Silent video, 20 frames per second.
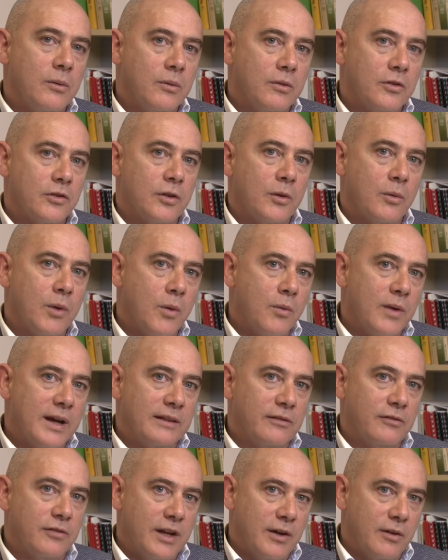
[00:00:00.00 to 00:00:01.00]
So we
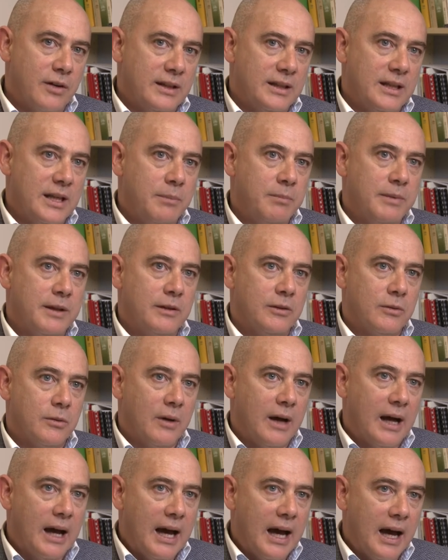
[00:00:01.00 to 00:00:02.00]
went very deep into
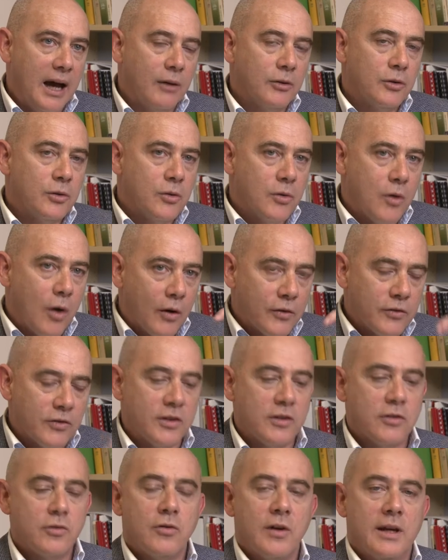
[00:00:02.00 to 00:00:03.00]
how to
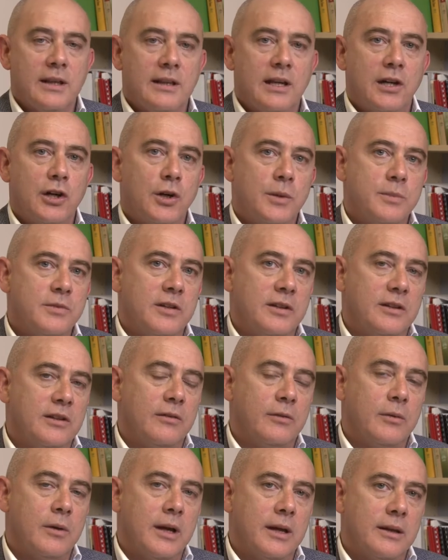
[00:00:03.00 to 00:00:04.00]
concentrate the herbs in
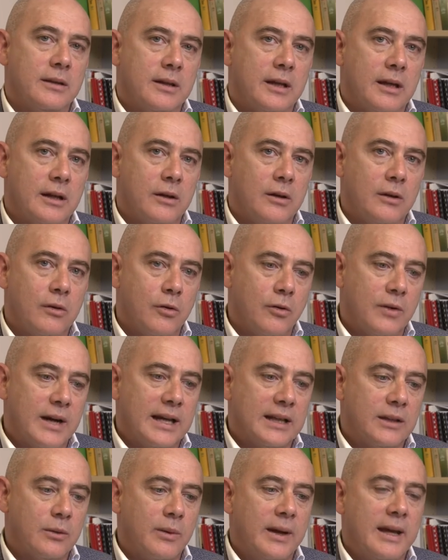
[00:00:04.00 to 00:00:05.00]
the
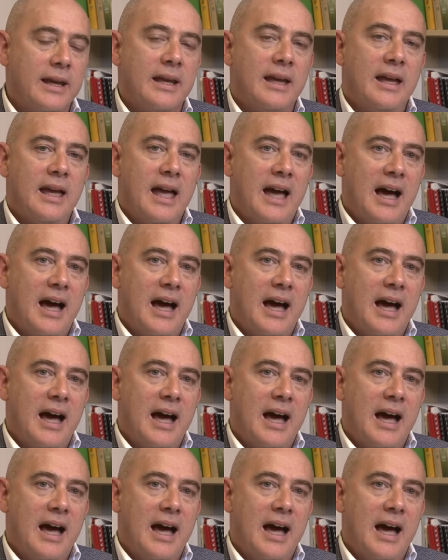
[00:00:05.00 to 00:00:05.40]
correct way,